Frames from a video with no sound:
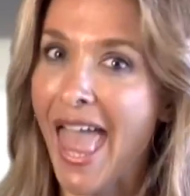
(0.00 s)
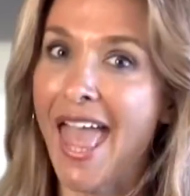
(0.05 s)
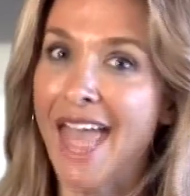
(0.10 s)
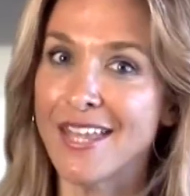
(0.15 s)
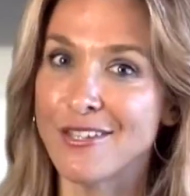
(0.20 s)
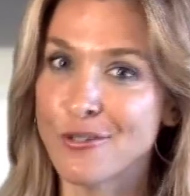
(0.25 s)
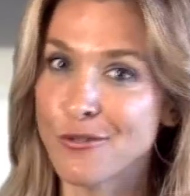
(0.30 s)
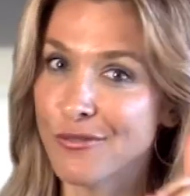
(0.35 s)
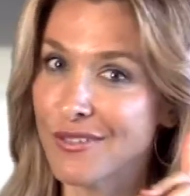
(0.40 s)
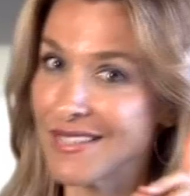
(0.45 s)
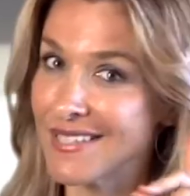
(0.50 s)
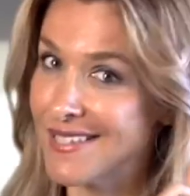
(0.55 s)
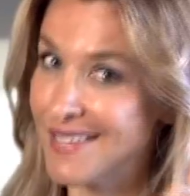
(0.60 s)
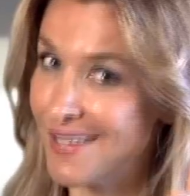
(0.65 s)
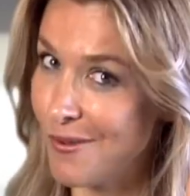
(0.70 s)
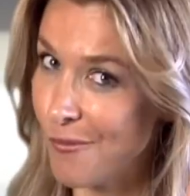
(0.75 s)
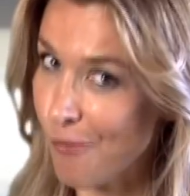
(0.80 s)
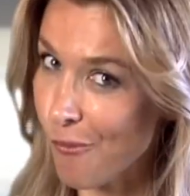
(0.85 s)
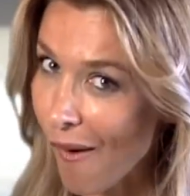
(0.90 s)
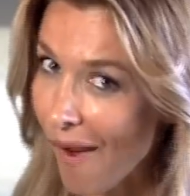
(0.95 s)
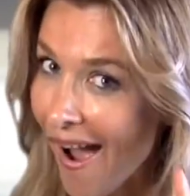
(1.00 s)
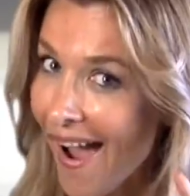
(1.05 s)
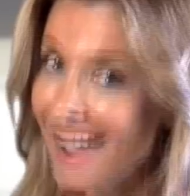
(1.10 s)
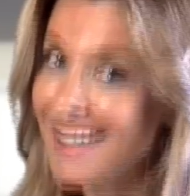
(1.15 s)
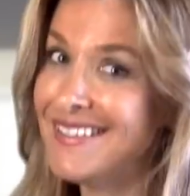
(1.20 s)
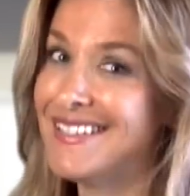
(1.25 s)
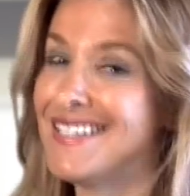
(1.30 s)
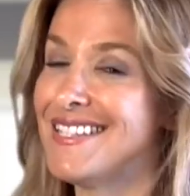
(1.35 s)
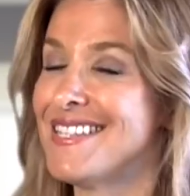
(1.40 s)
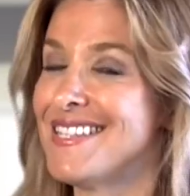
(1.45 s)
And you will see why
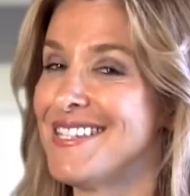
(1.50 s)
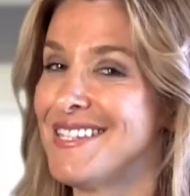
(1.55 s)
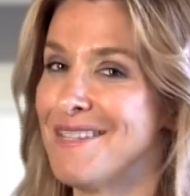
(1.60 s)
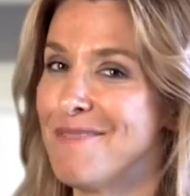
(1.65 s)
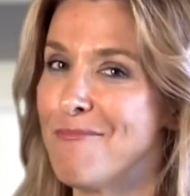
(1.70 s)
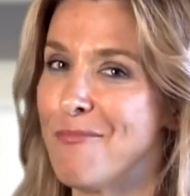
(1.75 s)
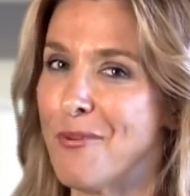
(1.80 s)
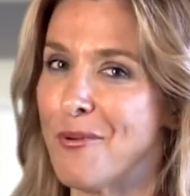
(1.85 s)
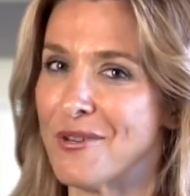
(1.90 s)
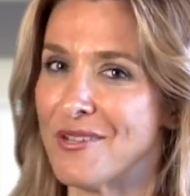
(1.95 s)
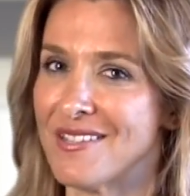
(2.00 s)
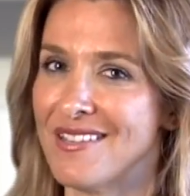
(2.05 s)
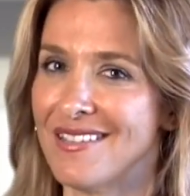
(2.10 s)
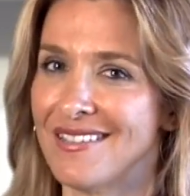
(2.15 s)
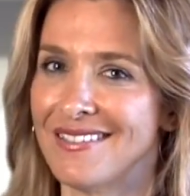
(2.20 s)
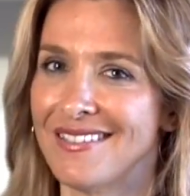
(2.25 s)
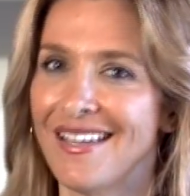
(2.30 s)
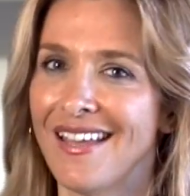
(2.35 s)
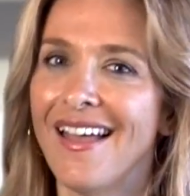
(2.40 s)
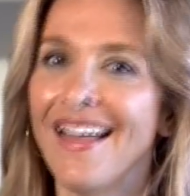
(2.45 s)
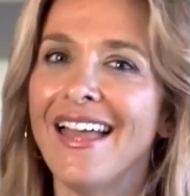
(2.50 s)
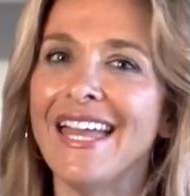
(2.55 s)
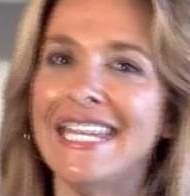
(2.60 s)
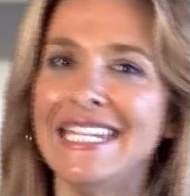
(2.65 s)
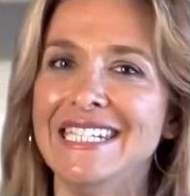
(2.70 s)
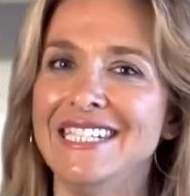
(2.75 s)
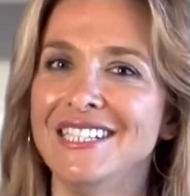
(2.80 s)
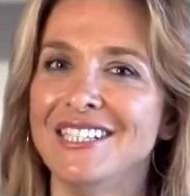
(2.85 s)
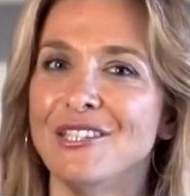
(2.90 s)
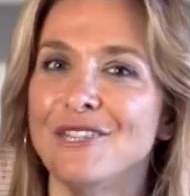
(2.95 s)
this is important
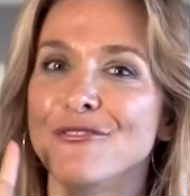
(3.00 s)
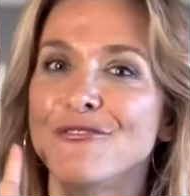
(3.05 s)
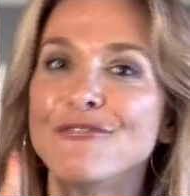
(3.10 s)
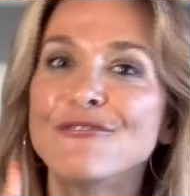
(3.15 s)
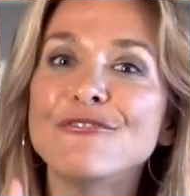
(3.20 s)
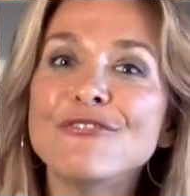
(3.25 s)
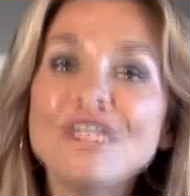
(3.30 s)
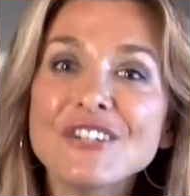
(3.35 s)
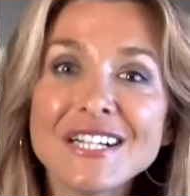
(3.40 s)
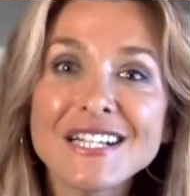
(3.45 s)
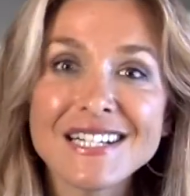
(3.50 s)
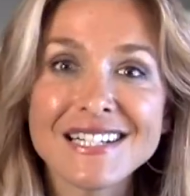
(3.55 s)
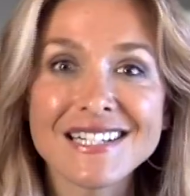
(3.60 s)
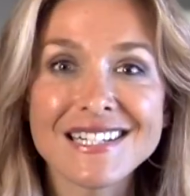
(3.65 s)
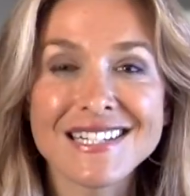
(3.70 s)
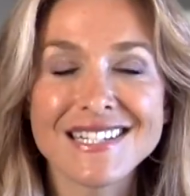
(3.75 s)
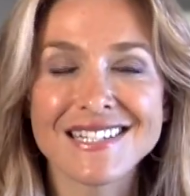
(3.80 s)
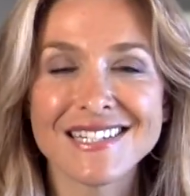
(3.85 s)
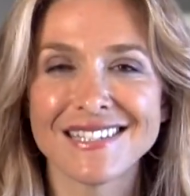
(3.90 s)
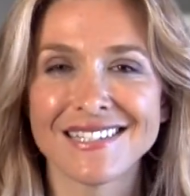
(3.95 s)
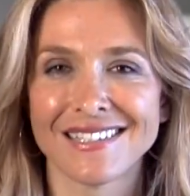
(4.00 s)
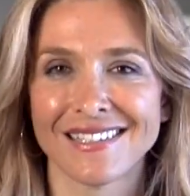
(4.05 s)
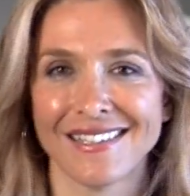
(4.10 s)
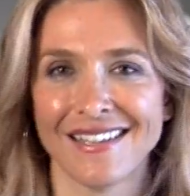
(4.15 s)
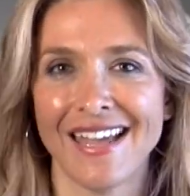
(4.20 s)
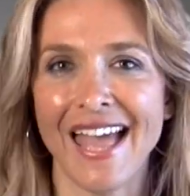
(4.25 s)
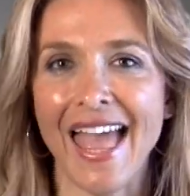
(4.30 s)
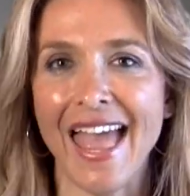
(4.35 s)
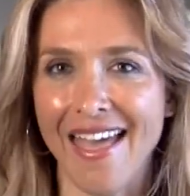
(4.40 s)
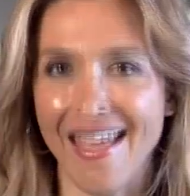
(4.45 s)
in the first
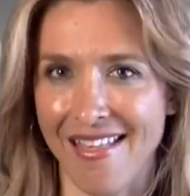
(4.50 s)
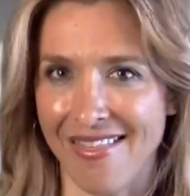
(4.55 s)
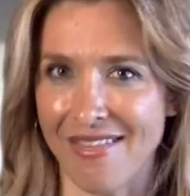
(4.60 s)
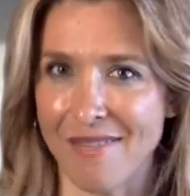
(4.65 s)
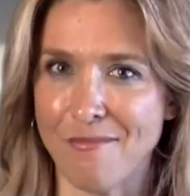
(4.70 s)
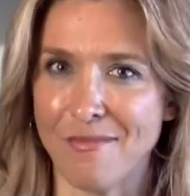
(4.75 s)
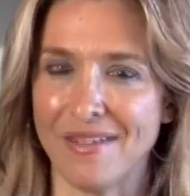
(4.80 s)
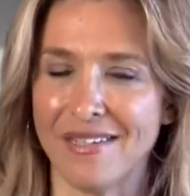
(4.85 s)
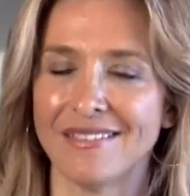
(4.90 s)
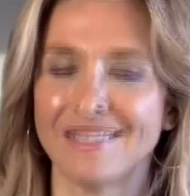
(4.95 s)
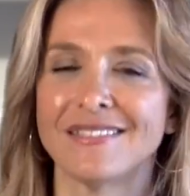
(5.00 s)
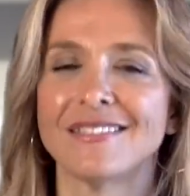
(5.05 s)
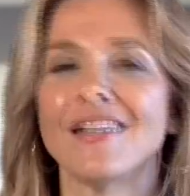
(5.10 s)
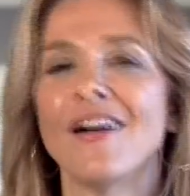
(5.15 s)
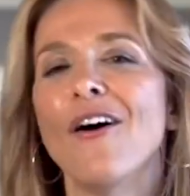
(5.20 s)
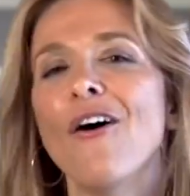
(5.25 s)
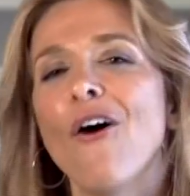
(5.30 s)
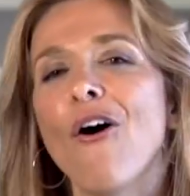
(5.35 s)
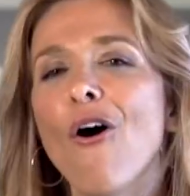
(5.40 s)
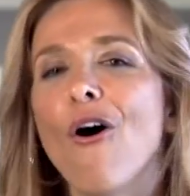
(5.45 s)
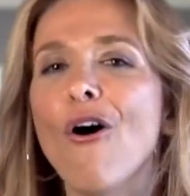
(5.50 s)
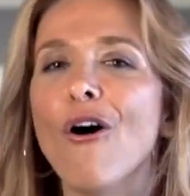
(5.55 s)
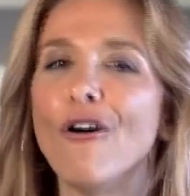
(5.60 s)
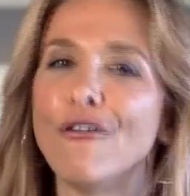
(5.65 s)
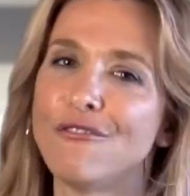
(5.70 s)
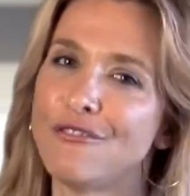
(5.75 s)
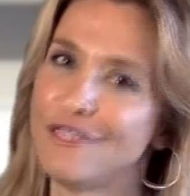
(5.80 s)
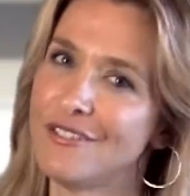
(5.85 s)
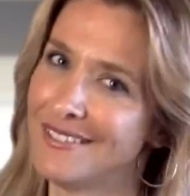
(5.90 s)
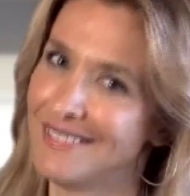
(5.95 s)
element
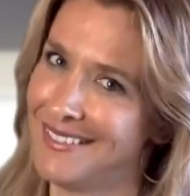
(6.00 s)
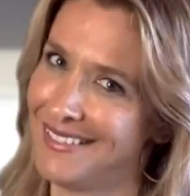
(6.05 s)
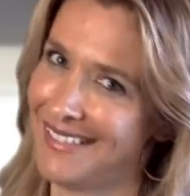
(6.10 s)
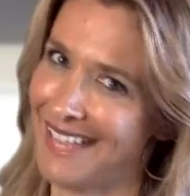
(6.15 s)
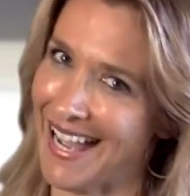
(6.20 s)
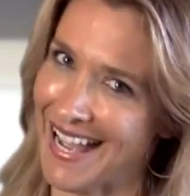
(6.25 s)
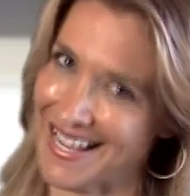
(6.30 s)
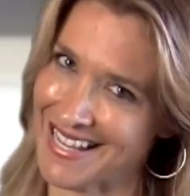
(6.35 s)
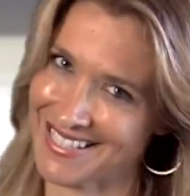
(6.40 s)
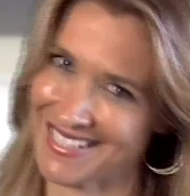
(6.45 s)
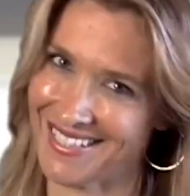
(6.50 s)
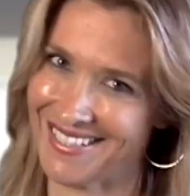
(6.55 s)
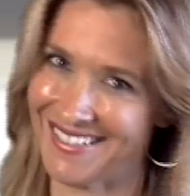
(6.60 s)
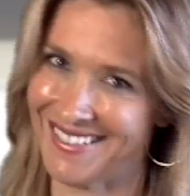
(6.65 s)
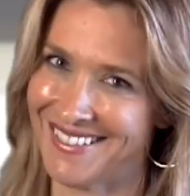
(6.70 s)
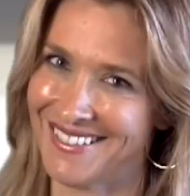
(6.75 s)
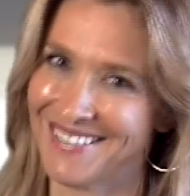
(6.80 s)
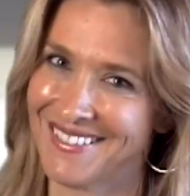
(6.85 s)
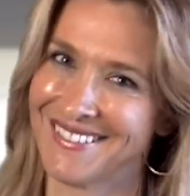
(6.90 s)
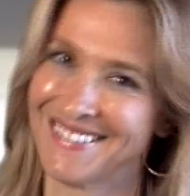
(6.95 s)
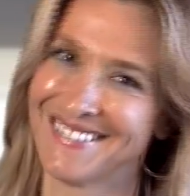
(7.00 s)
of the asking.